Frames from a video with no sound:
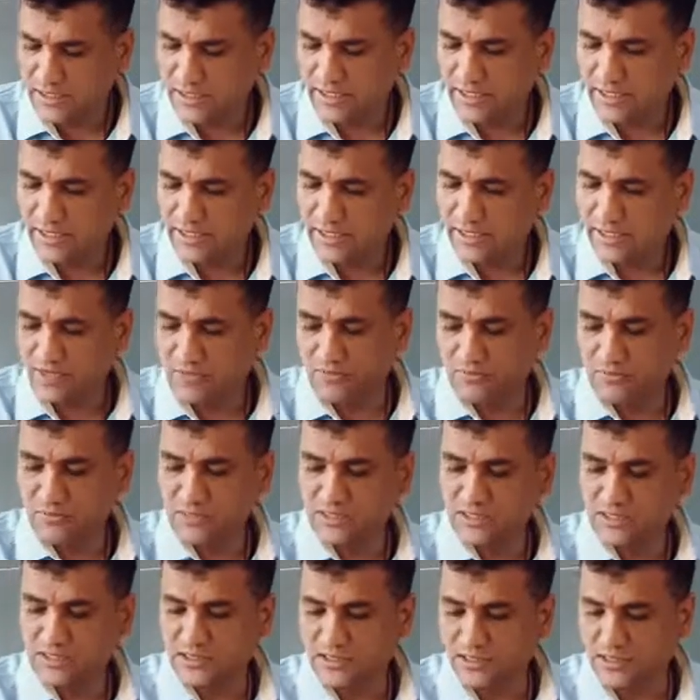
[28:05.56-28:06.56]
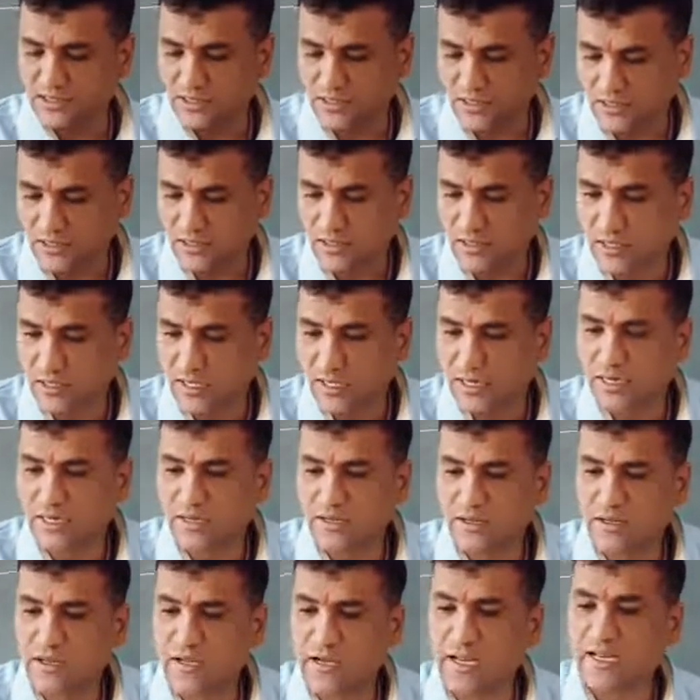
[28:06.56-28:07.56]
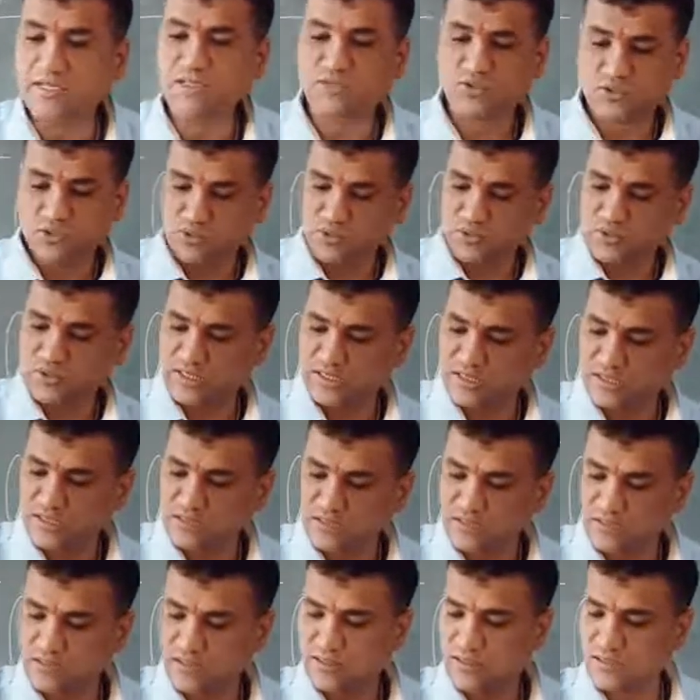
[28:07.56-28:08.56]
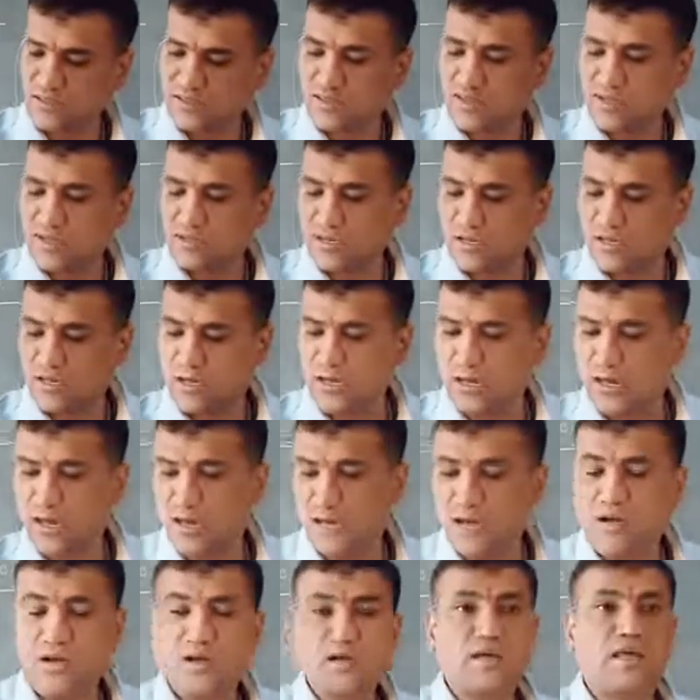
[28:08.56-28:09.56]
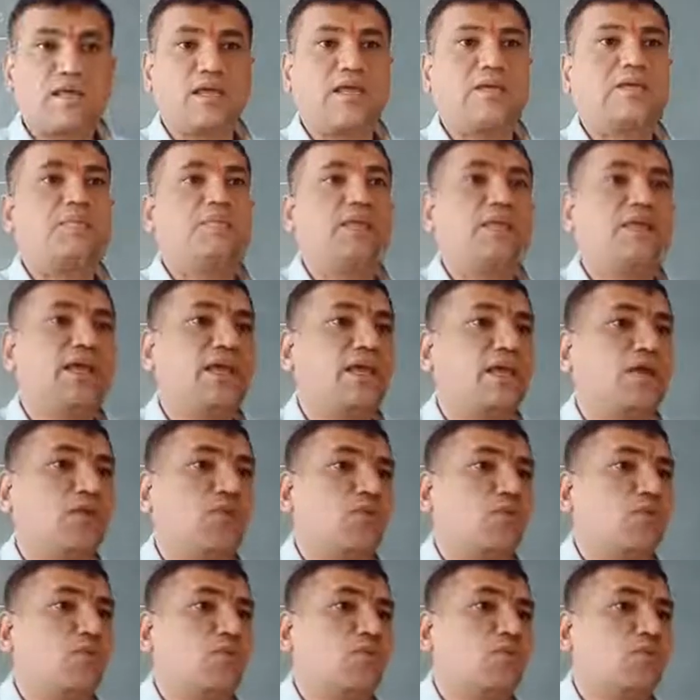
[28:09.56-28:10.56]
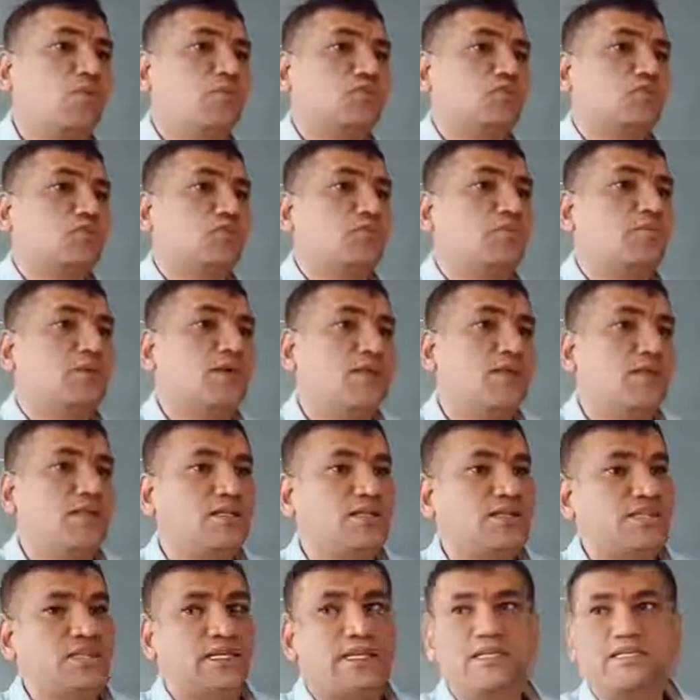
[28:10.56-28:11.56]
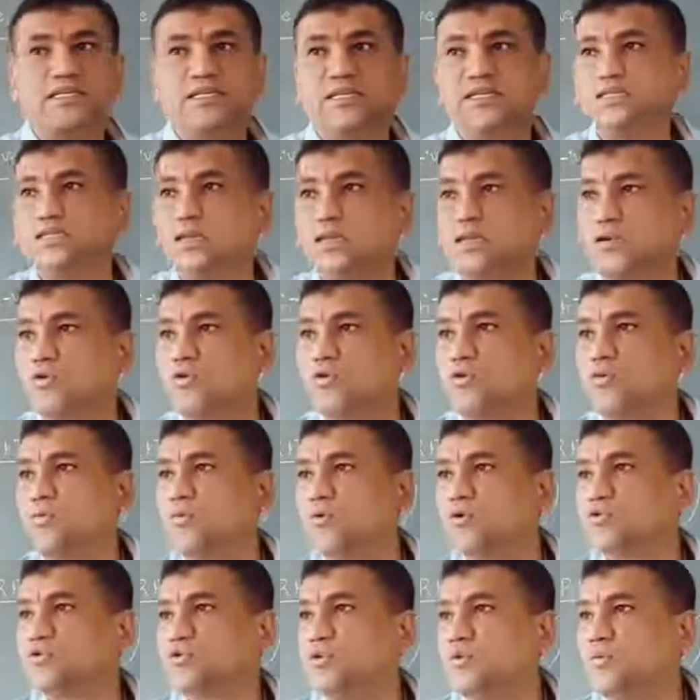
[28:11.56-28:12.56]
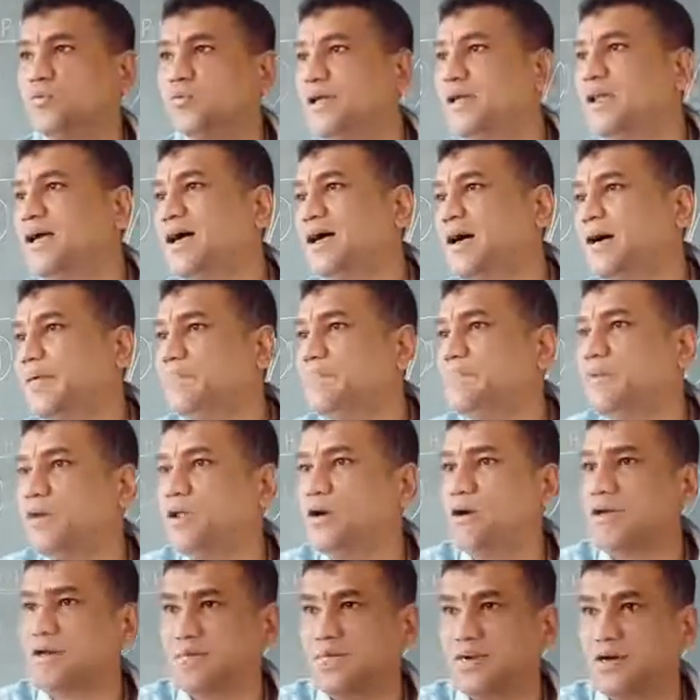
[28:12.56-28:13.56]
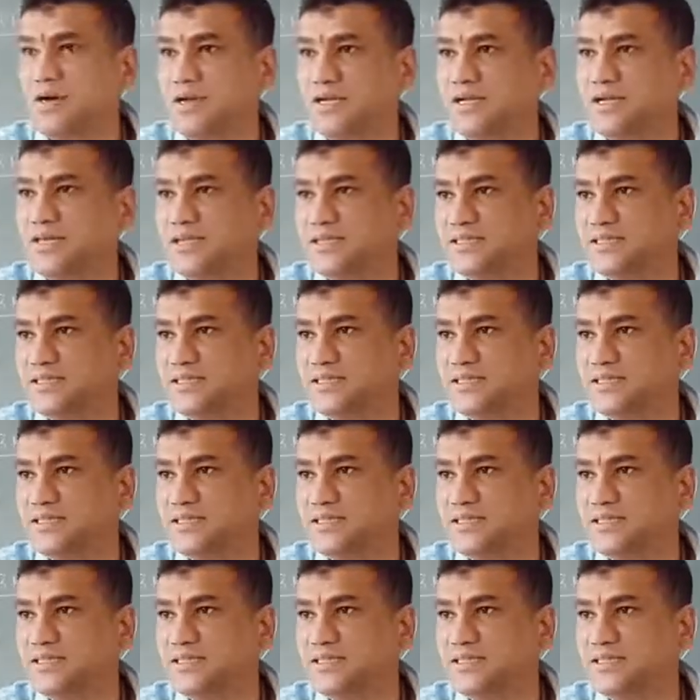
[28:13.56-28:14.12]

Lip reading: inversion and translocation, that all can be a chromosomal changes or chromosomal abnormalities.